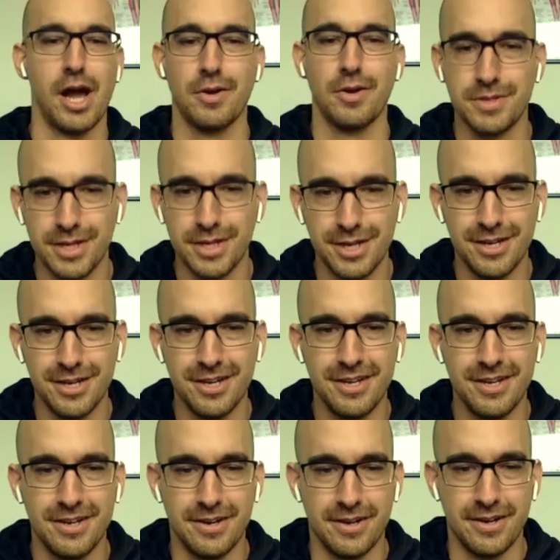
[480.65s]
round
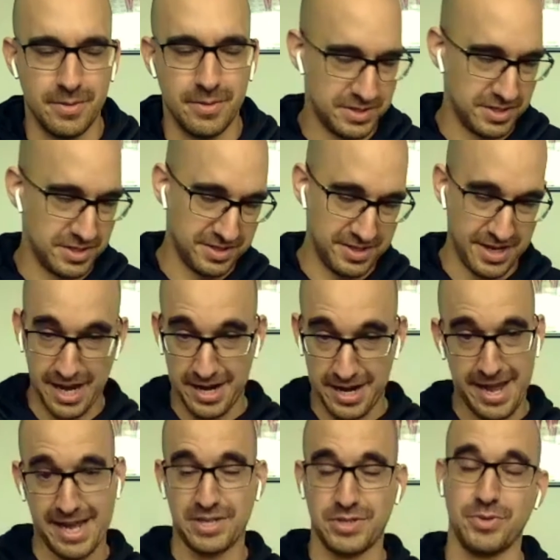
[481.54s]
is just not
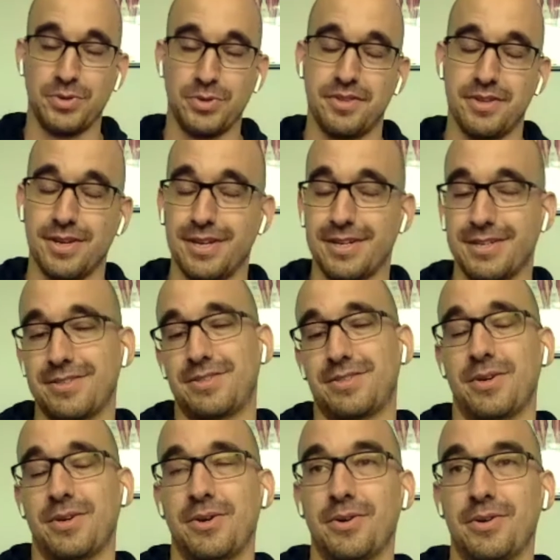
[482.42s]
a natural thing.
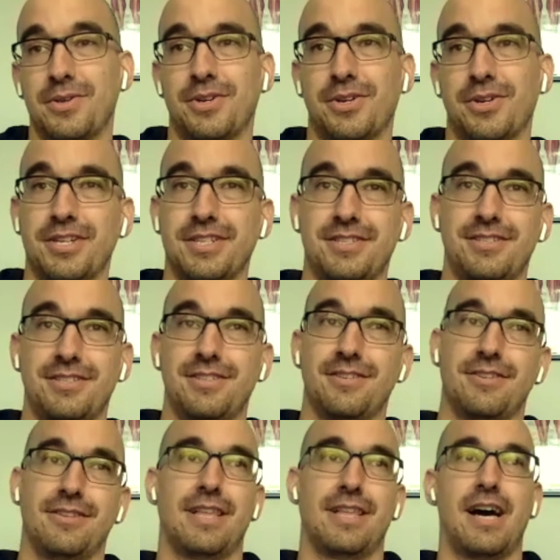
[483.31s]
So you're going to
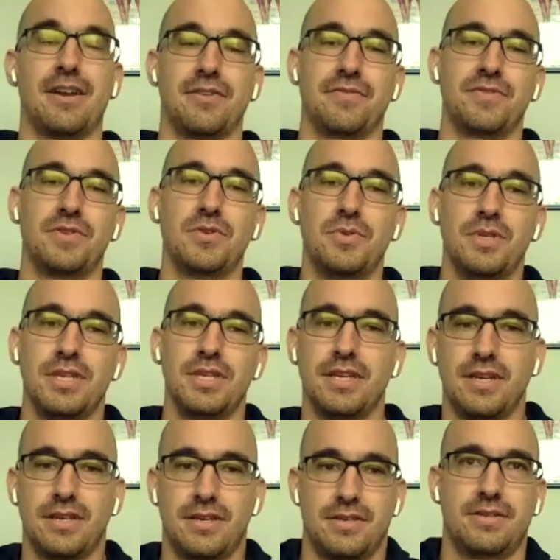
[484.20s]
see a lot of
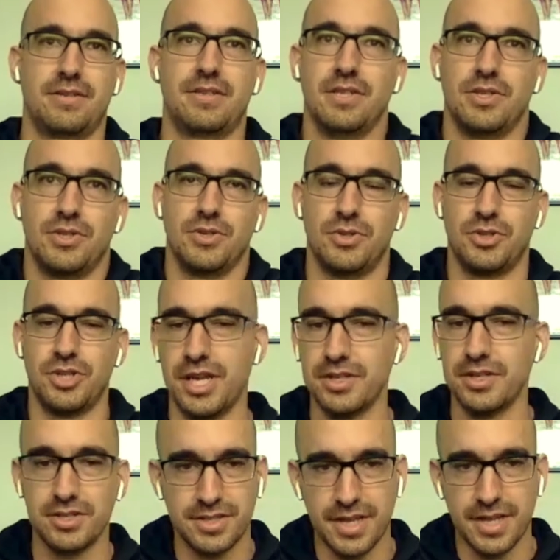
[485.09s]
unique tissue
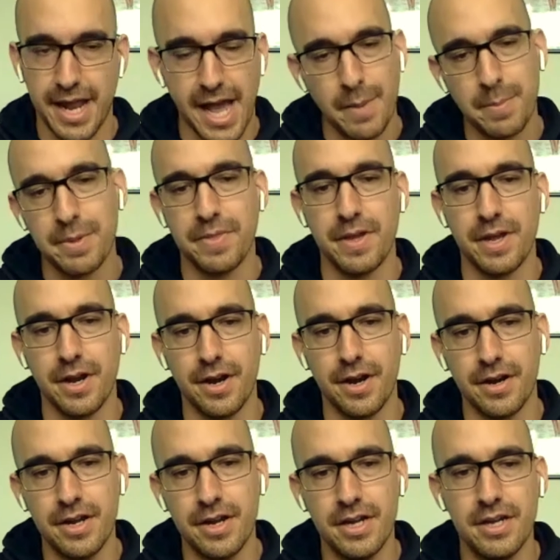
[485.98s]
changes that happen
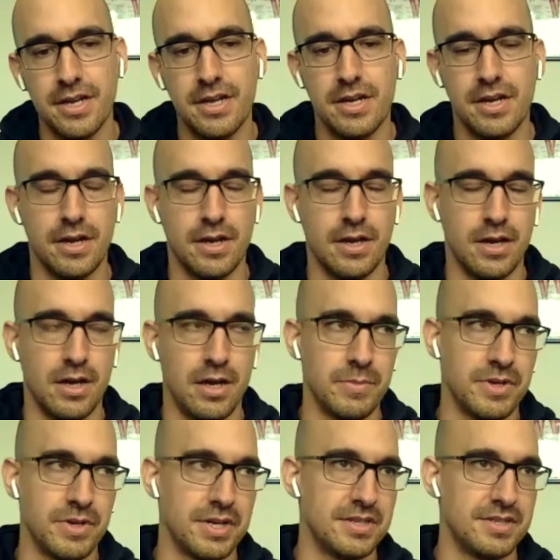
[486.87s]
there.
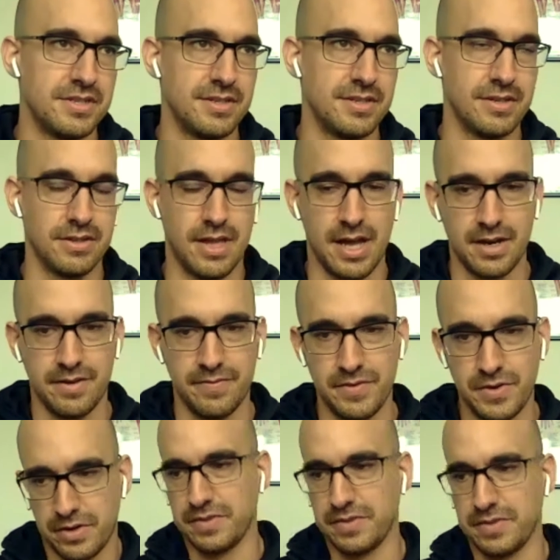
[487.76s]
You're going to see a lot
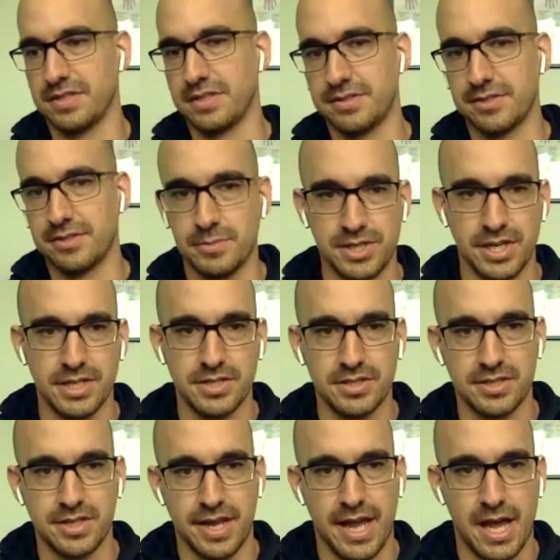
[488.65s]
of nervous system
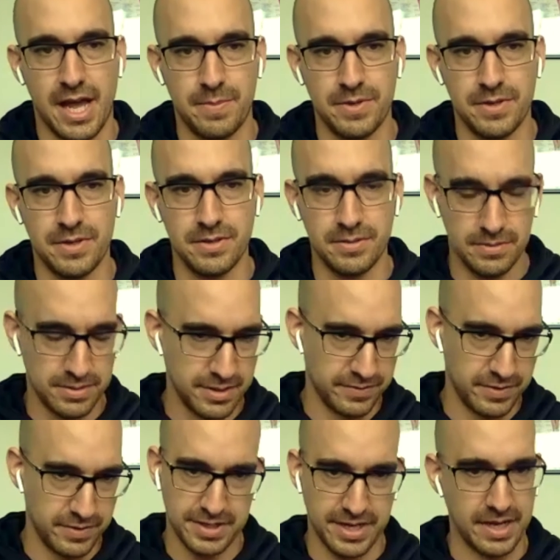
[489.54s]
changes that happen
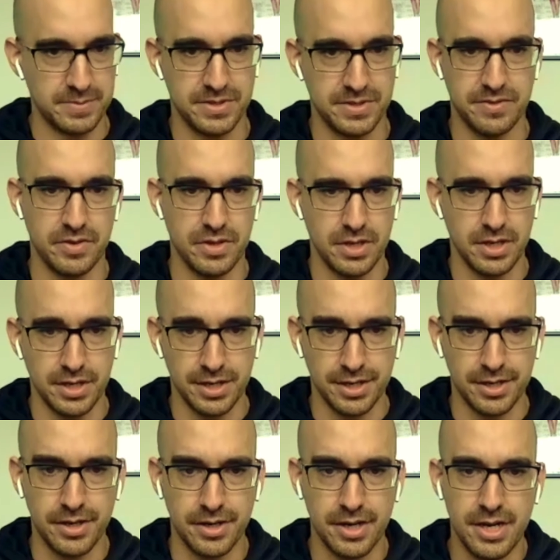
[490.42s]
different times of the
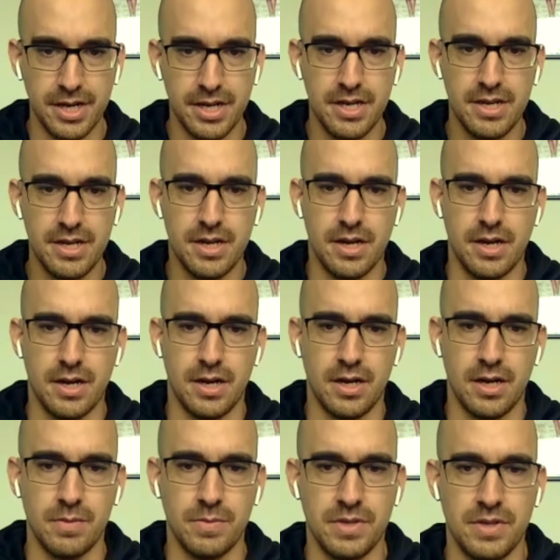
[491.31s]
year.
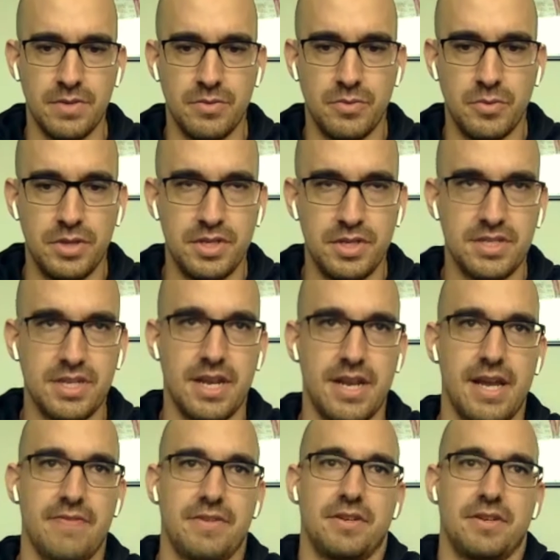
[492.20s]
And you really just
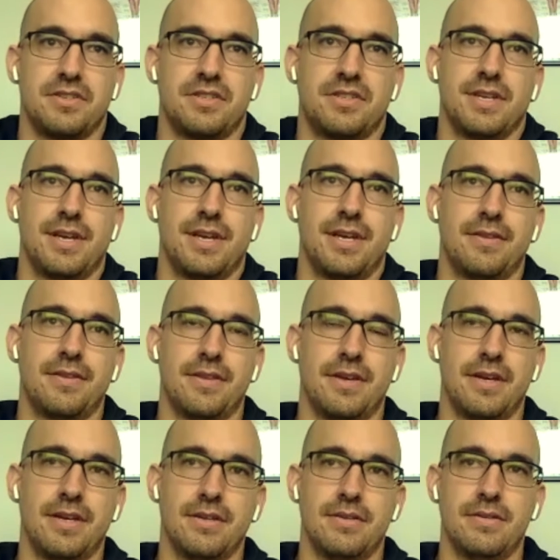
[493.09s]
kind of have to understand
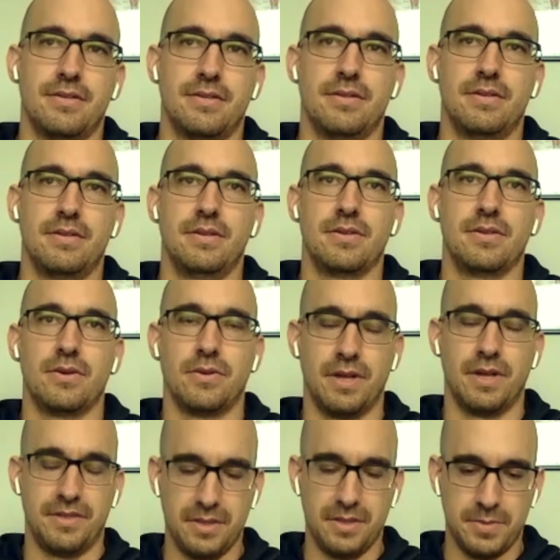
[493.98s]
that,
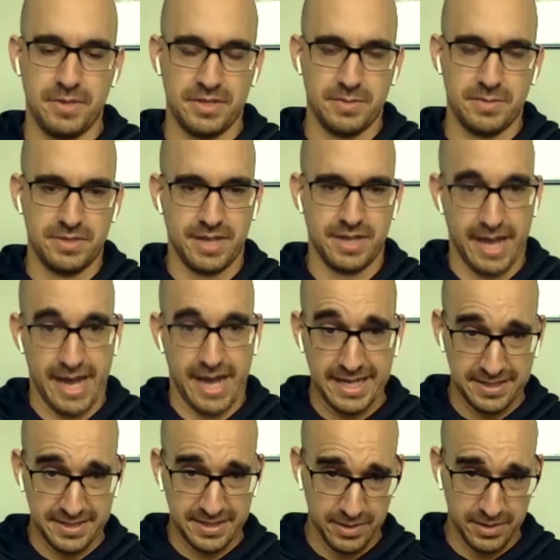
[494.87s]
I think the biggest mistake
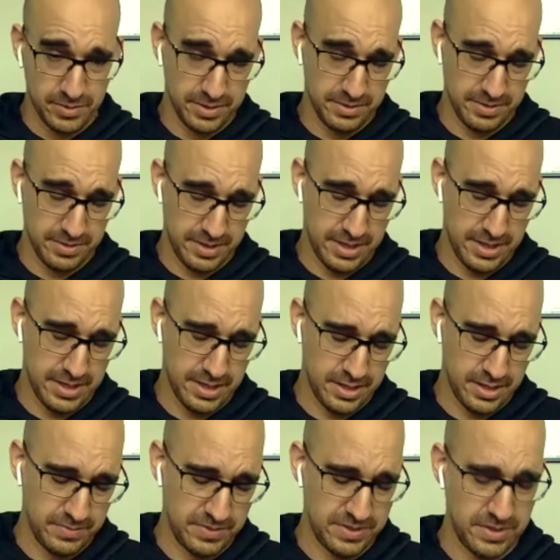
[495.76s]
I see when
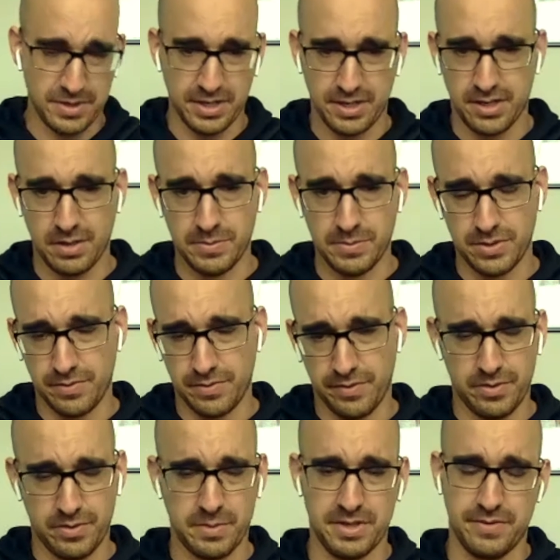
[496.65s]
somebody comes
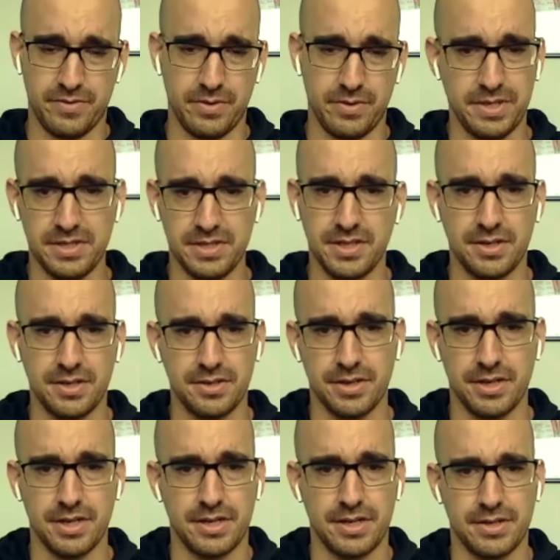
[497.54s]
over from a different PT
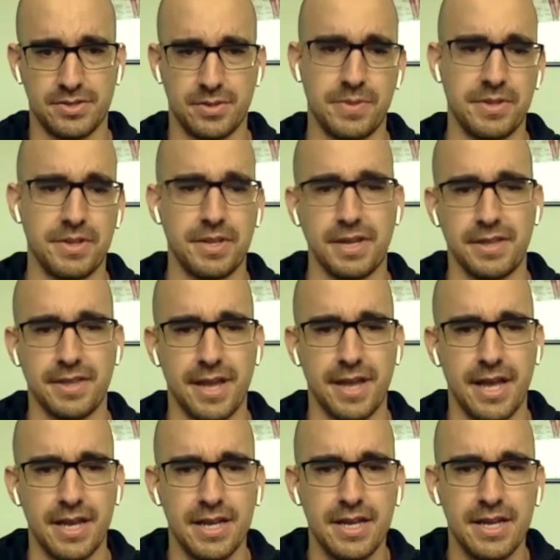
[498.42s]
clinic or something like
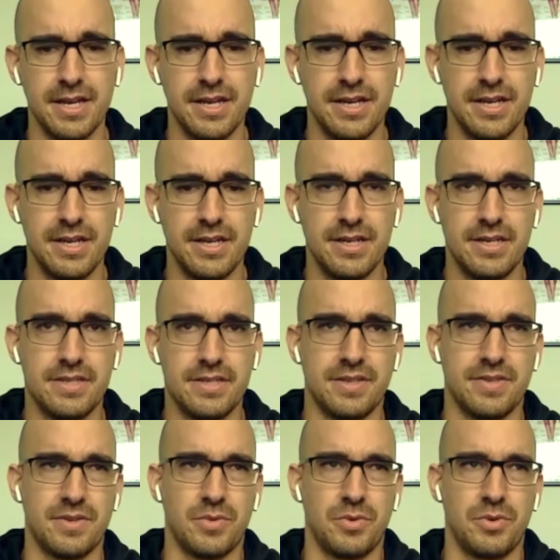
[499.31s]
that
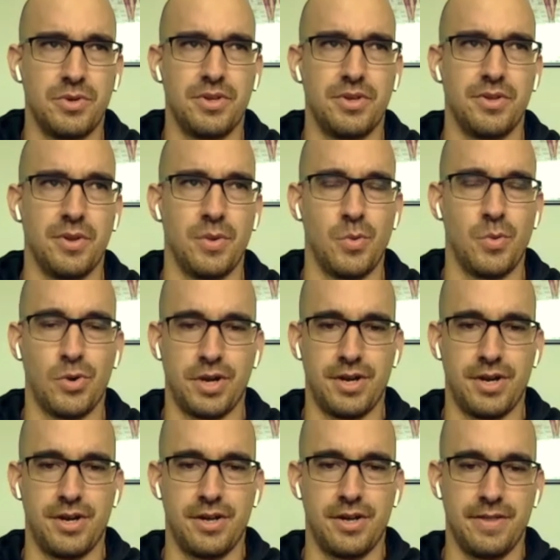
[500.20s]
is that they're really only
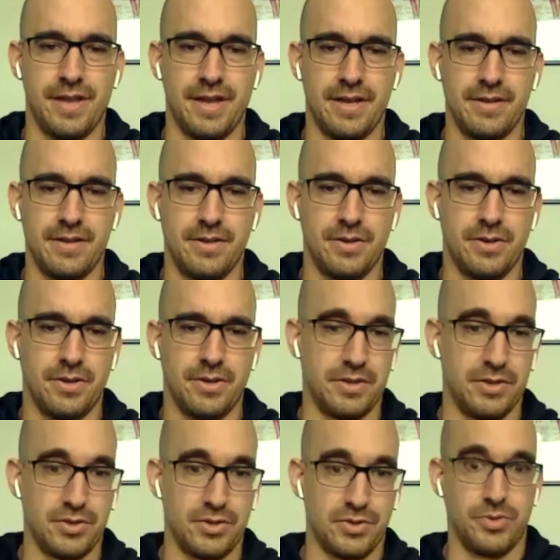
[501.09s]
working on that,
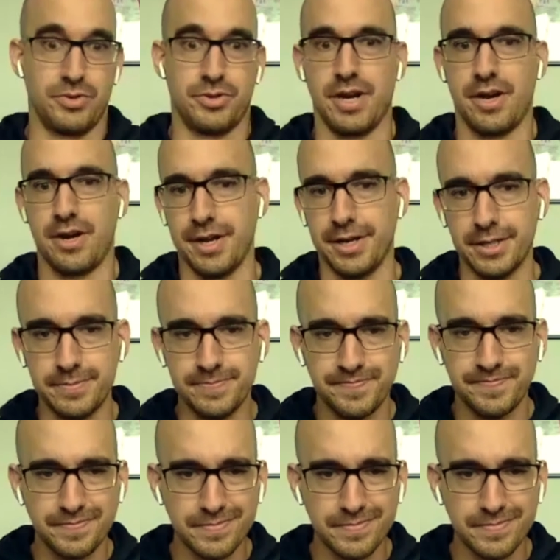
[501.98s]
like the shoulder area.